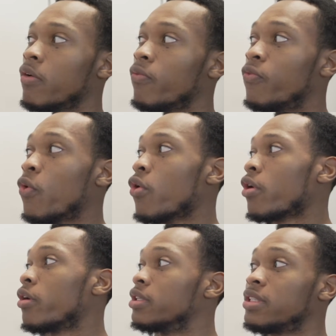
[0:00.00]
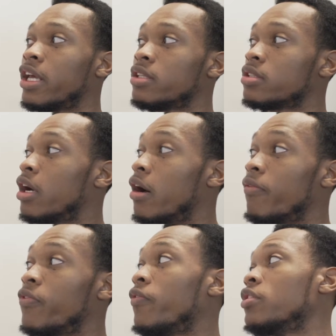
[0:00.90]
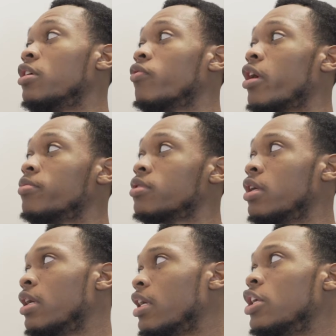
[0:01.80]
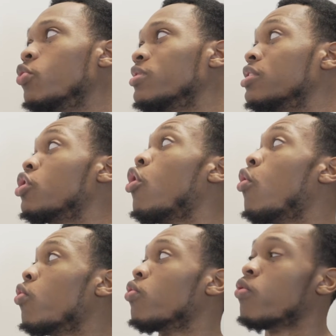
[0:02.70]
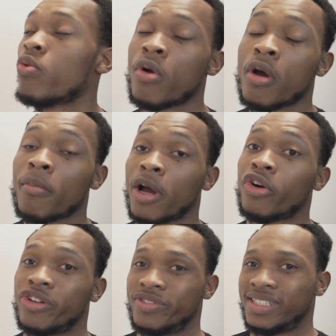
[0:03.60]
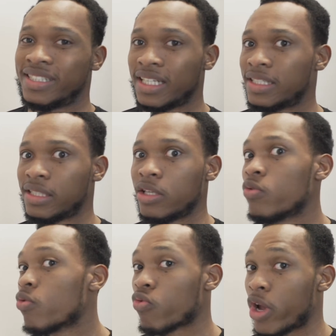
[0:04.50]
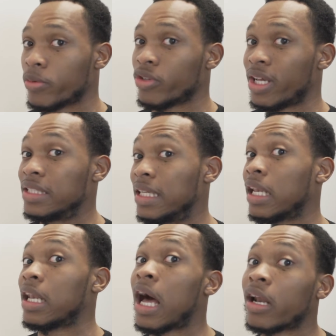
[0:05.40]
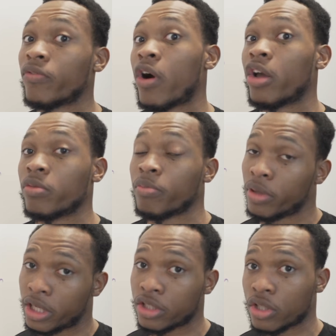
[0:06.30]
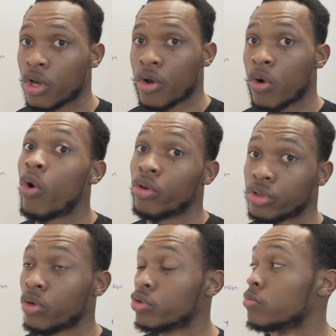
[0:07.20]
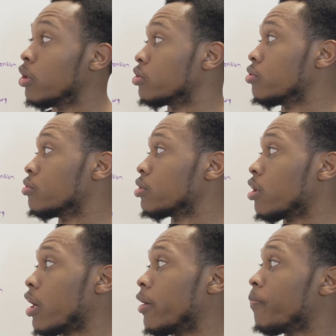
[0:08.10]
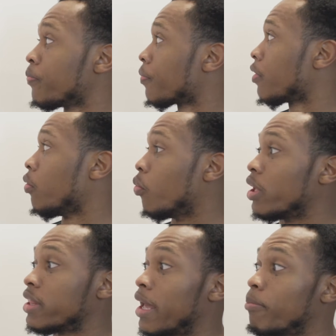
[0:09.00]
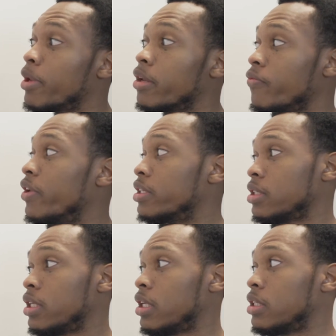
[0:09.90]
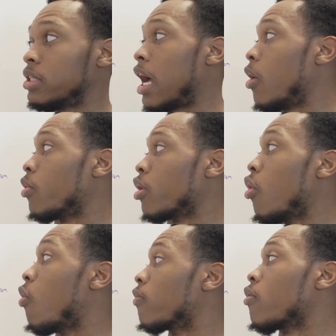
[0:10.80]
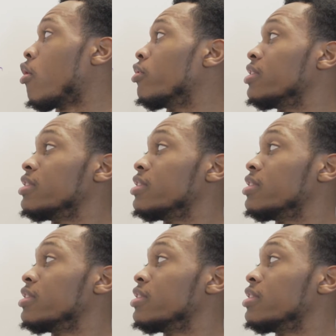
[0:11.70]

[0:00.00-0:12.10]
4 sets of 15 reps equals a total amount of 60 reps, right? That's a lot of volume placed on those muscles. All right. What that benefits is our overall